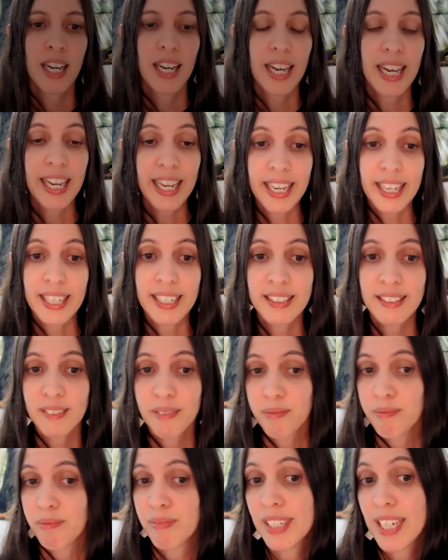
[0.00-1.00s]

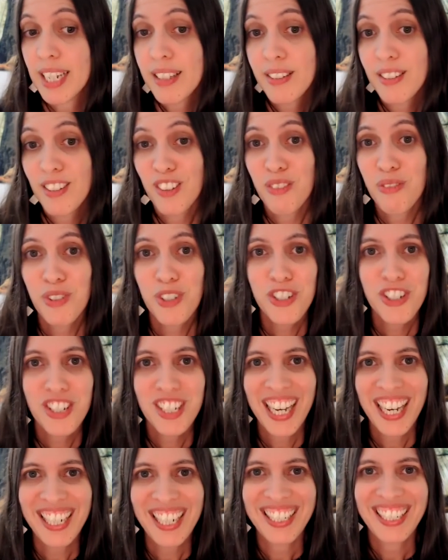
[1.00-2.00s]
And that's it for
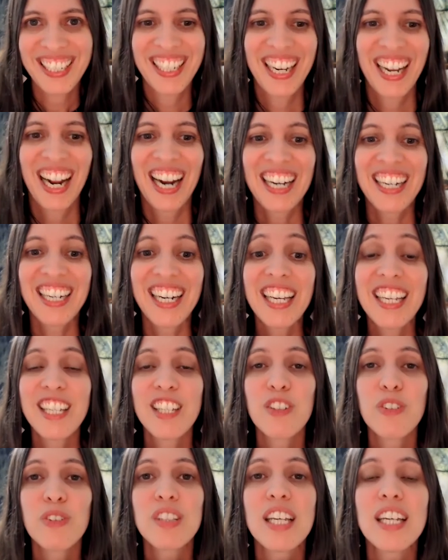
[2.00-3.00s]
today. Thank
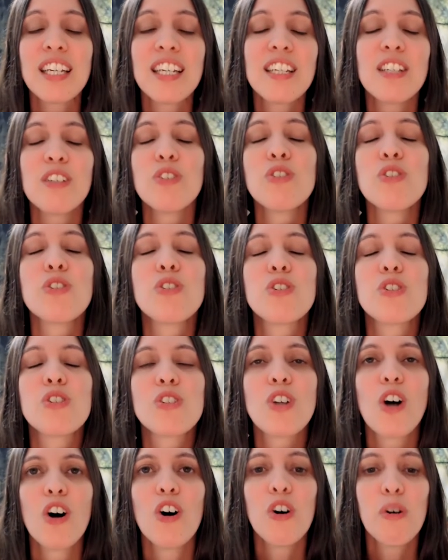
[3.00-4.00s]
you
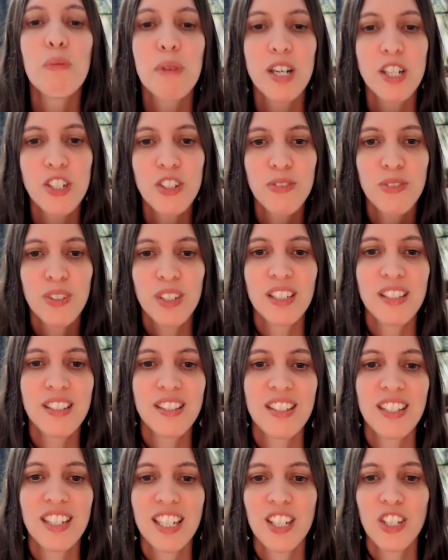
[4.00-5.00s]
so much for
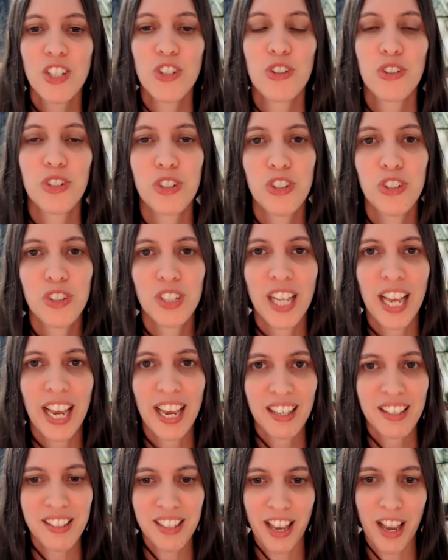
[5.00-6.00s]
listening to
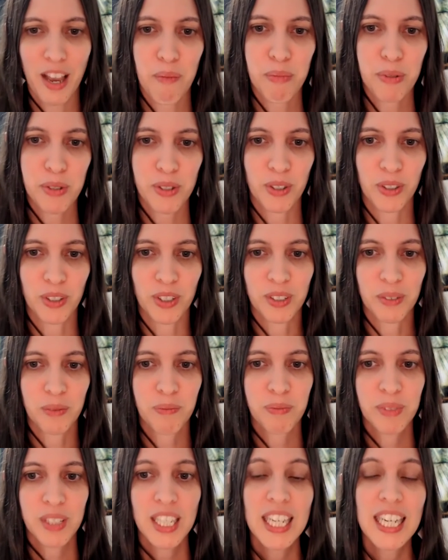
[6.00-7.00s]
today's episode.
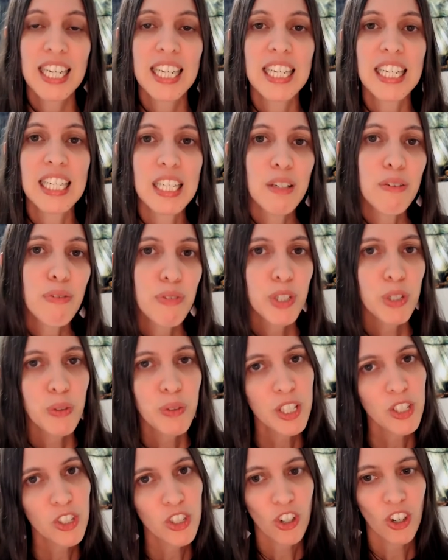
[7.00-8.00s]
If you
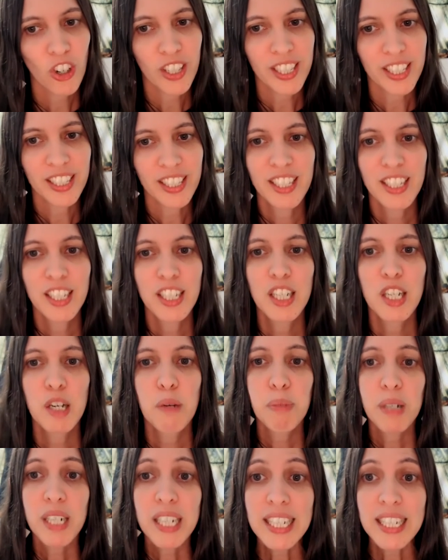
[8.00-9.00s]
enjoy,
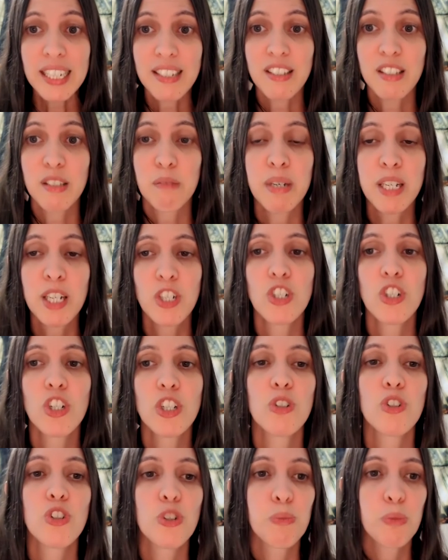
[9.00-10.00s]
please make sure
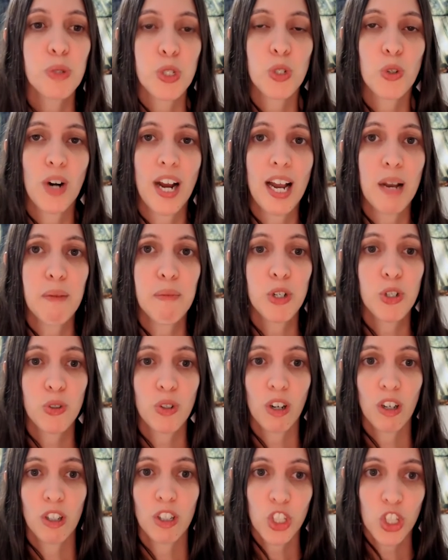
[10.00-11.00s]
you subscribe to
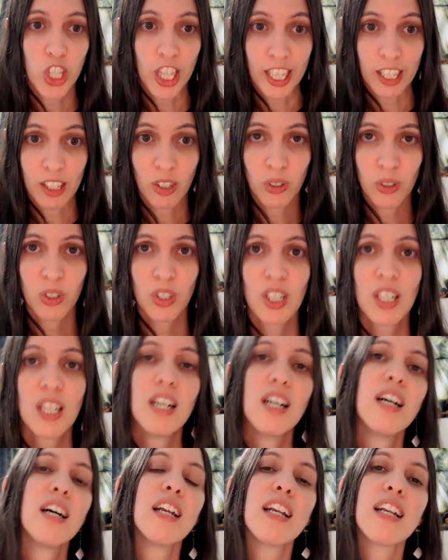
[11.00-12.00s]
our channel,
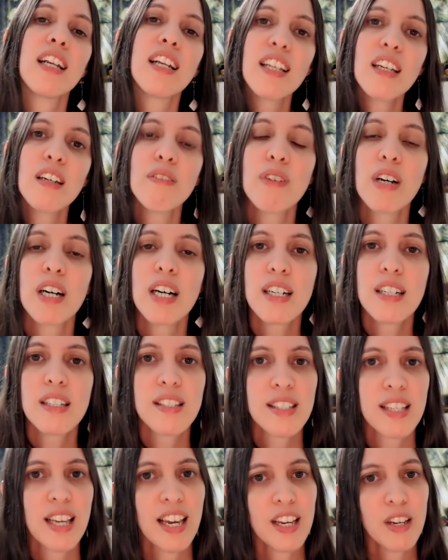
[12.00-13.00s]
leave
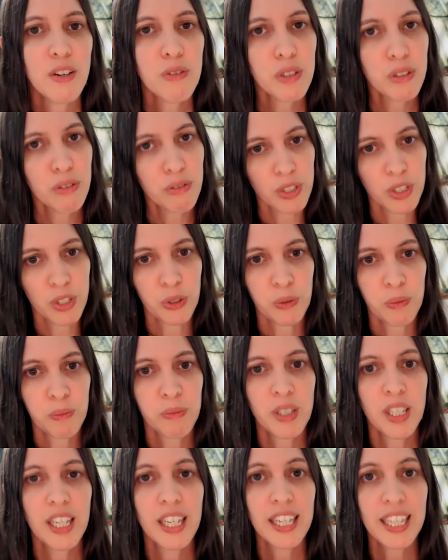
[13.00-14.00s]
us a review,
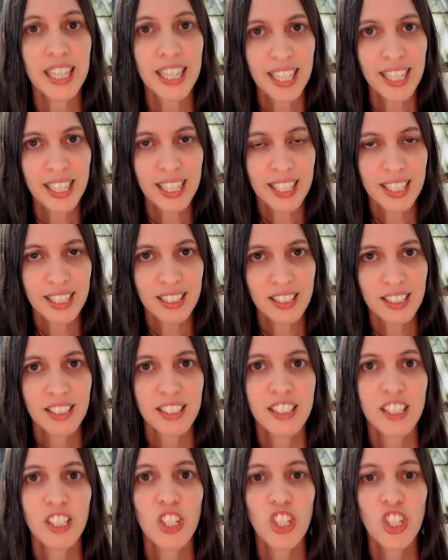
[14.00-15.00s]

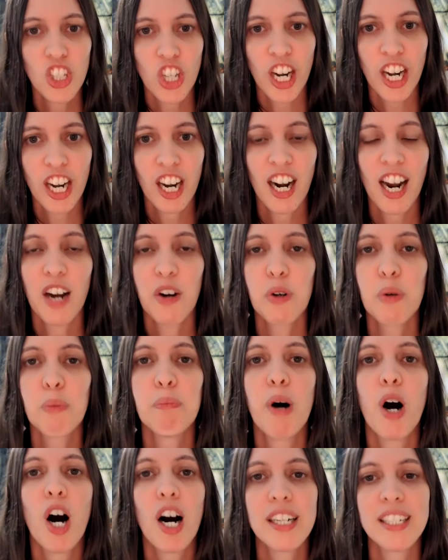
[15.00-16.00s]
and share our
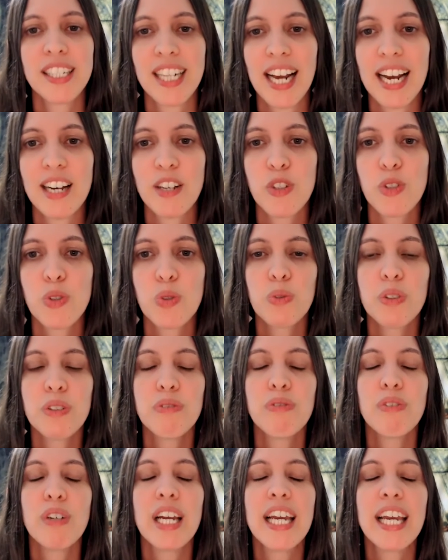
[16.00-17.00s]
podcast
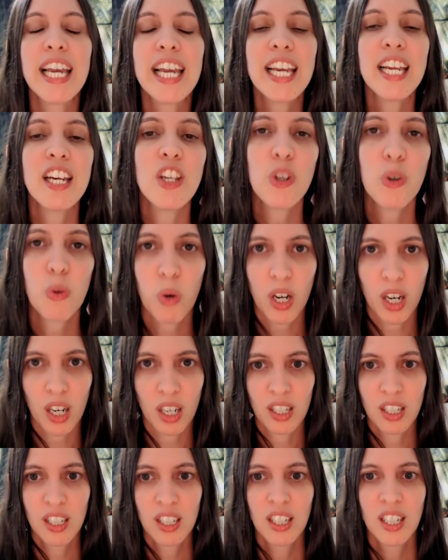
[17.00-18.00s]
with
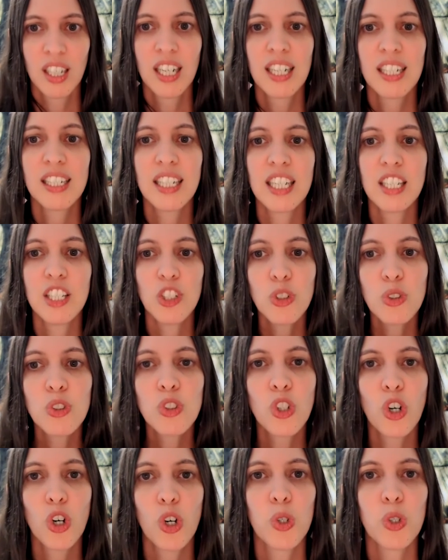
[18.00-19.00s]
anyone that you
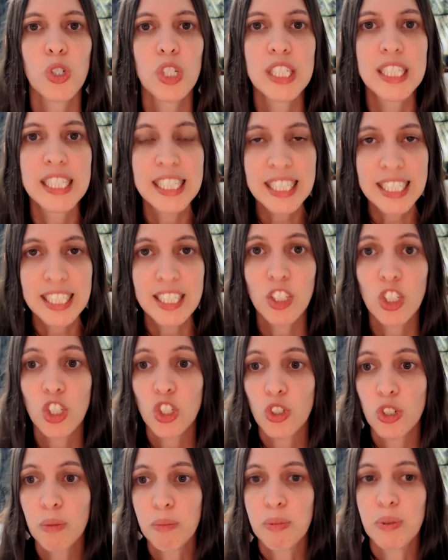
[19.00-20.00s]
know needs
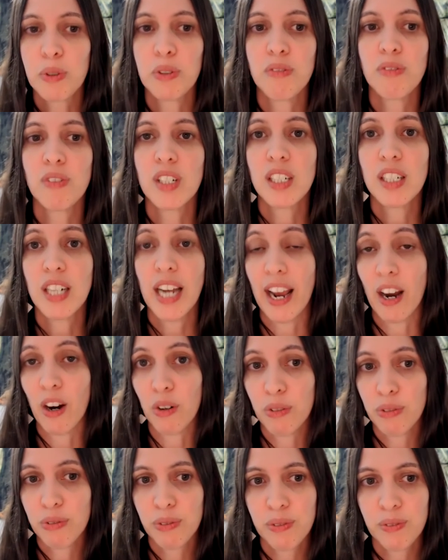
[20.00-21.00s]
to improve their
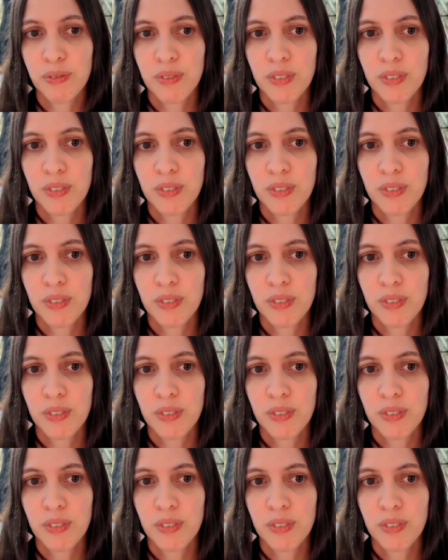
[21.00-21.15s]
health.